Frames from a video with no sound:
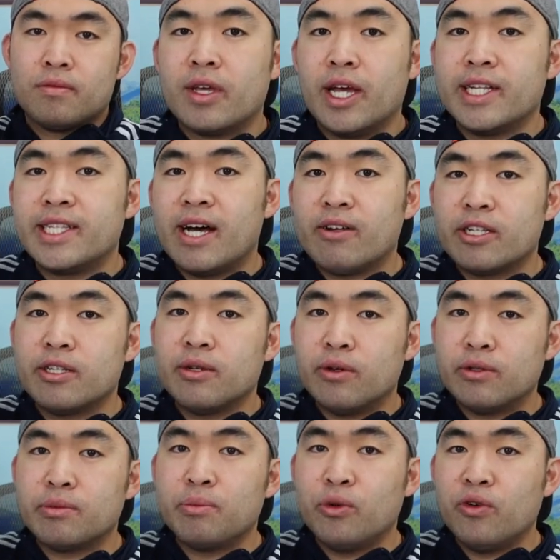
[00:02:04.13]
it sounds
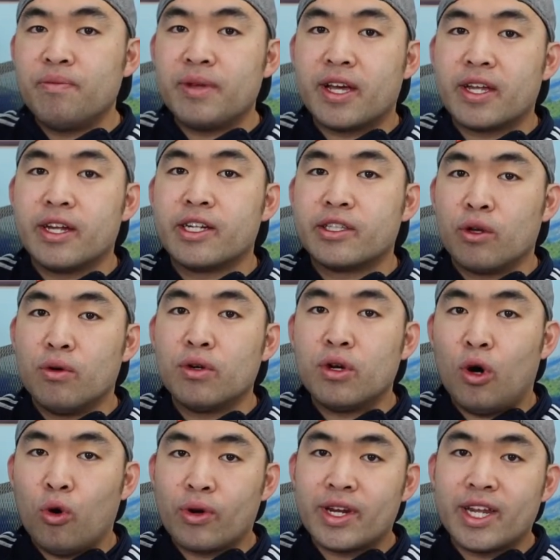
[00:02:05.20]
so smooth because of the stone
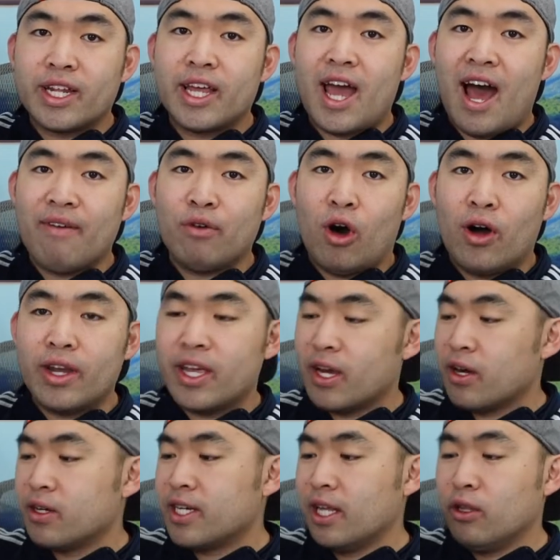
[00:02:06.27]
coating that they have on
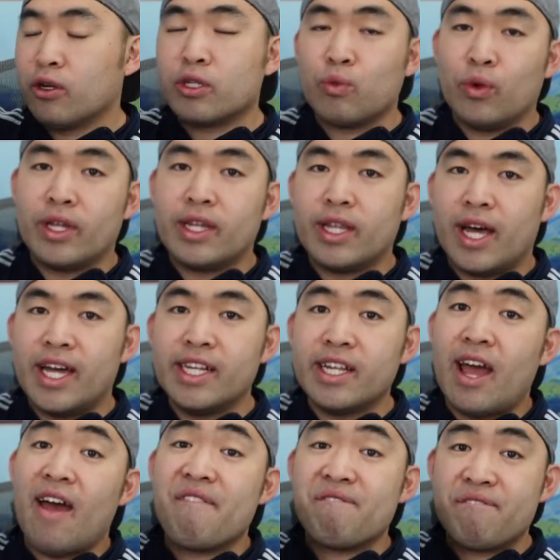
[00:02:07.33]
here that looks really nice
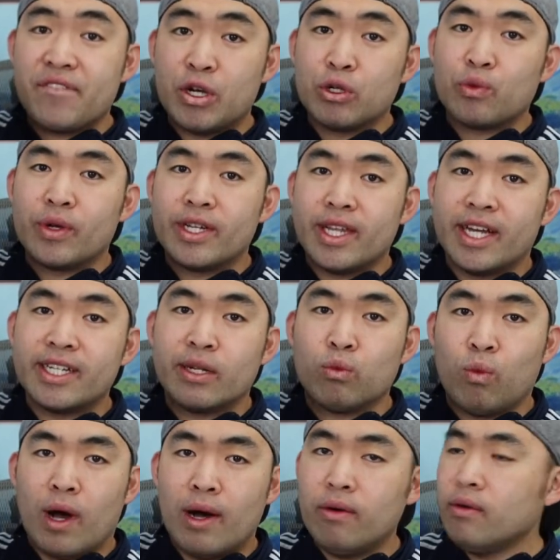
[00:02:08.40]
and feels really nice as
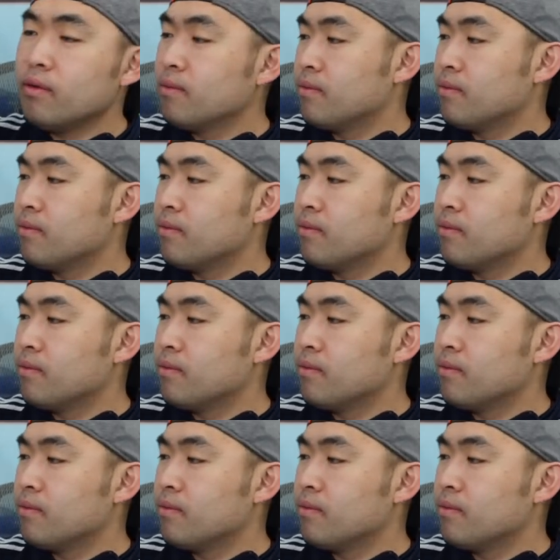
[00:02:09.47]
well.